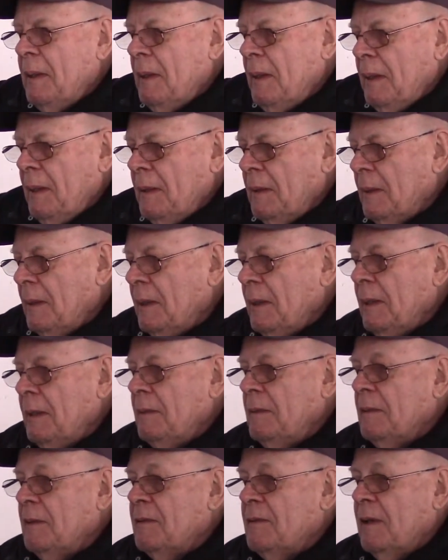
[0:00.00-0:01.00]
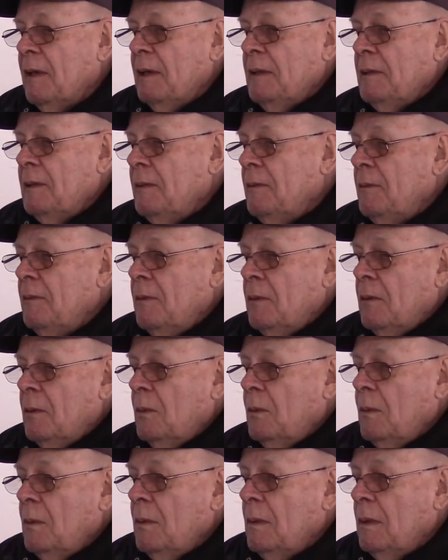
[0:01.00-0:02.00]
and I had decided,
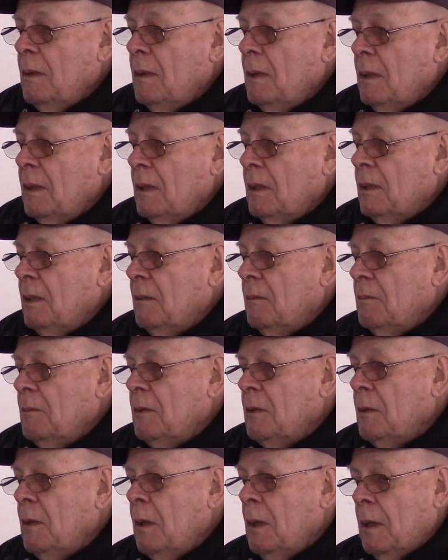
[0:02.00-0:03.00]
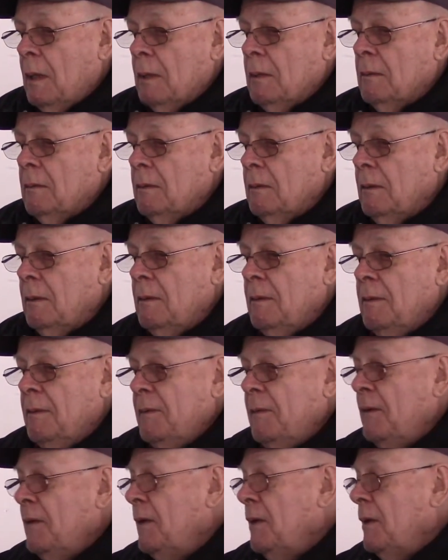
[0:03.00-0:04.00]
no, I am not
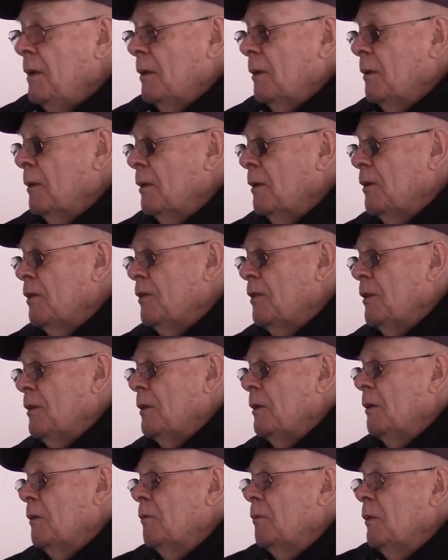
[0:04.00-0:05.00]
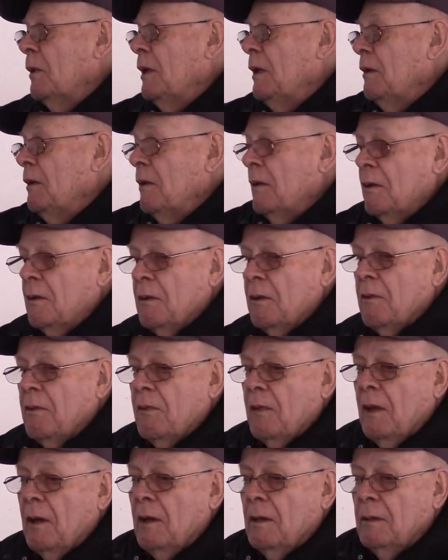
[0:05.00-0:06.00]
going to sit here and wait to
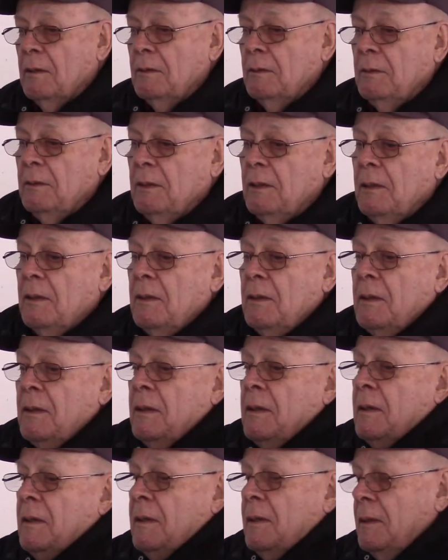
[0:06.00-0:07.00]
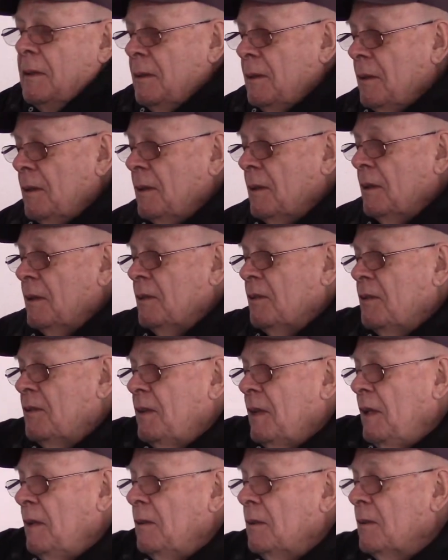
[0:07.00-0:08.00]
thaw out a
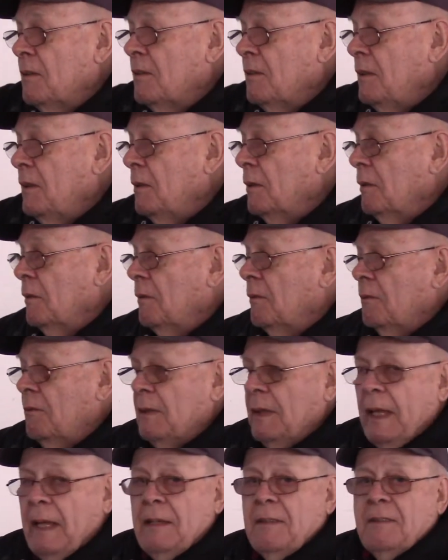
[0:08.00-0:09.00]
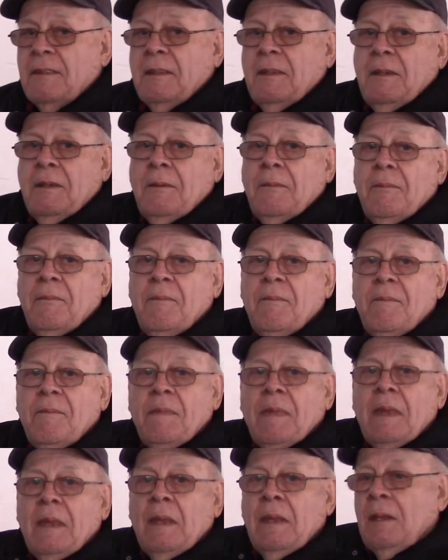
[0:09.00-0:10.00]
stainless steel flask
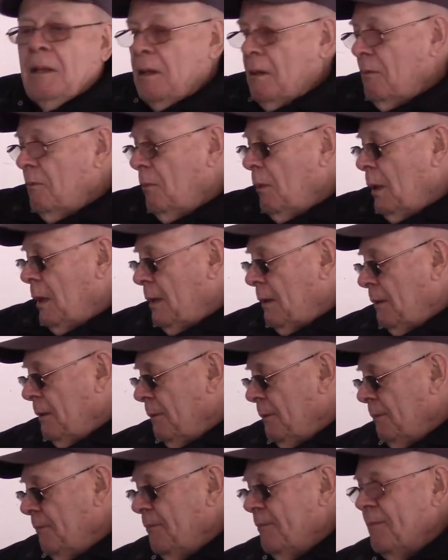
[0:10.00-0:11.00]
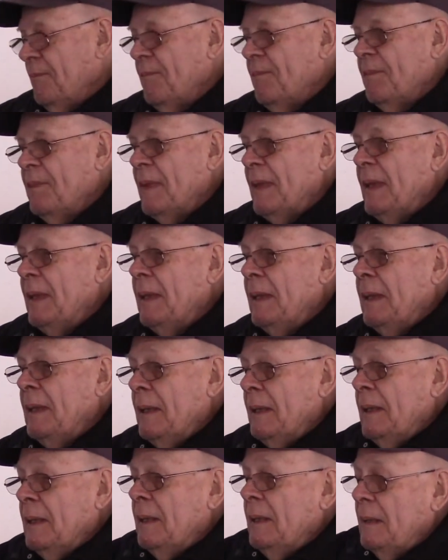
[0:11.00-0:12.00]
of water.
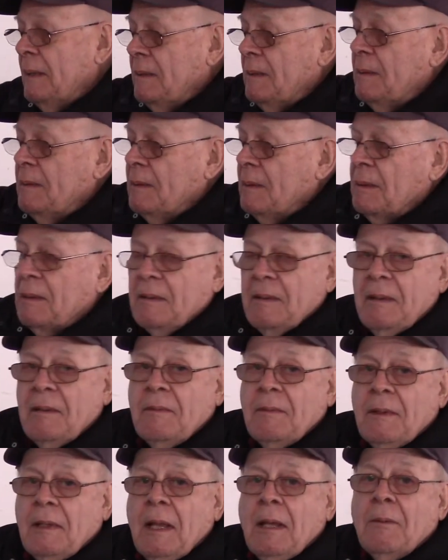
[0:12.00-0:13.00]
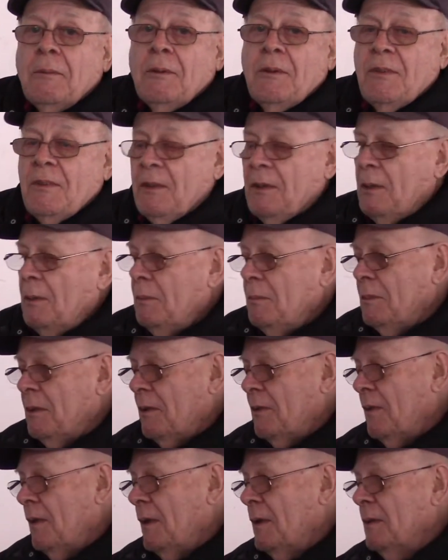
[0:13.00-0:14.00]
It took several hours at home to
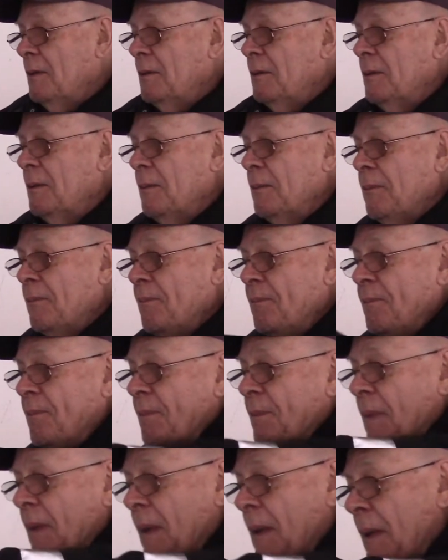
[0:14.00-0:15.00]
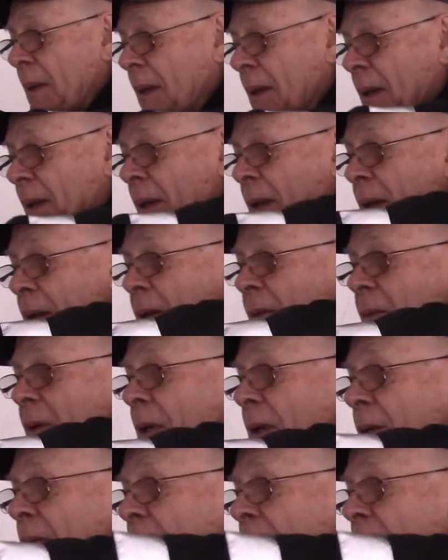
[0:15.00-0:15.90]
thaw out. Anyway,